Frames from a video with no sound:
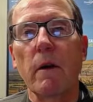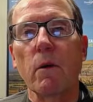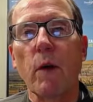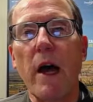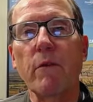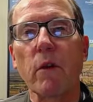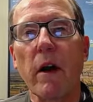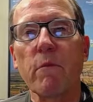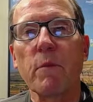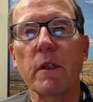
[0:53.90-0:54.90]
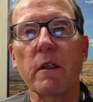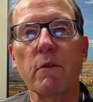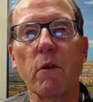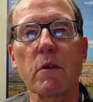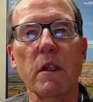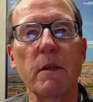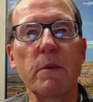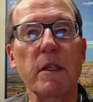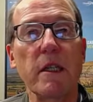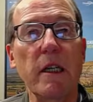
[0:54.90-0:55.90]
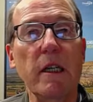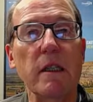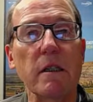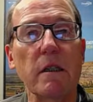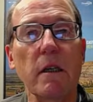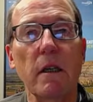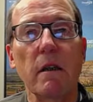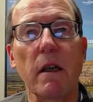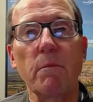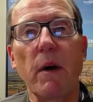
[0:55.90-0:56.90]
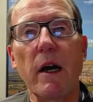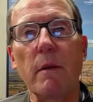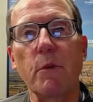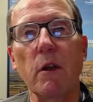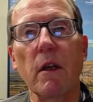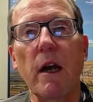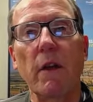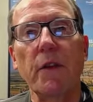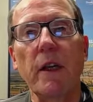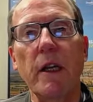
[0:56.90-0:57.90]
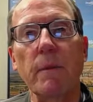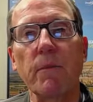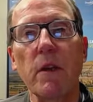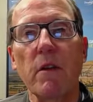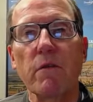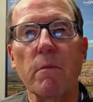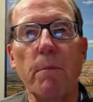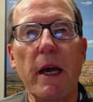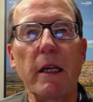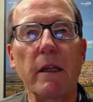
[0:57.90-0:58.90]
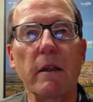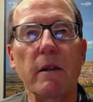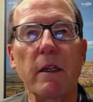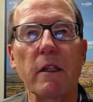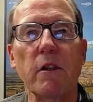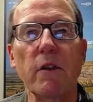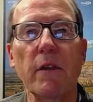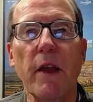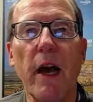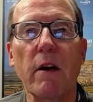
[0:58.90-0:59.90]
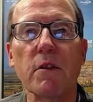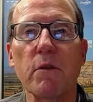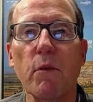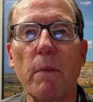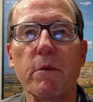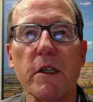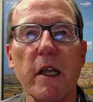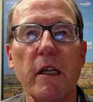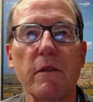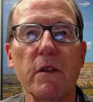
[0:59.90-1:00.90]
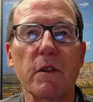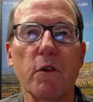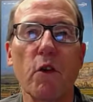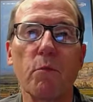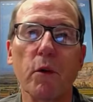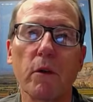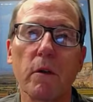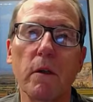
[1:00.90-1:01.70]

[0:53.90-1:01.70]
A rival government controls Libya's east, led by Abdullah Althini from Beta and including the House of Representatives in Tobruk.